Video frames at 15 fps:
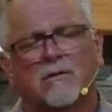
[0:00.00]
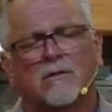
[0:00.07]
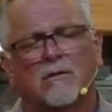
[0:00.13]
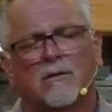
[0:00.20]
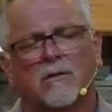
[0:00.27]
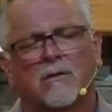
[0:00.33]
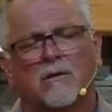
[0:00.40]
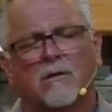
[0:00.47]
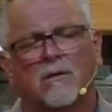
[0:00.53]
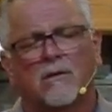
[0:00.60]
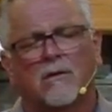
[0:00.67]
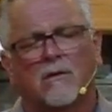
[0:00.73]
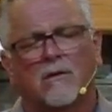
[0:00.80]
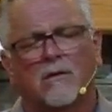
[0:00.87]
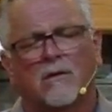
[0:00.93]

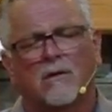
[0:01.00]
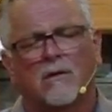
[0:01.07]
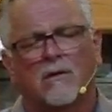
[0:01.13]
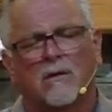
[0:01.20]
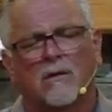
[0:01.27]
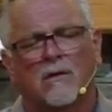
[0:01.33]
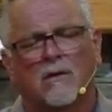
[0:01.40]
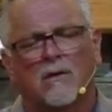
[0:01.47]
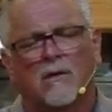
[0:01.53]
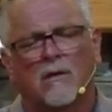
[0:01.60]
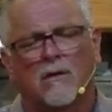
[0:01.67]
(no one is talking)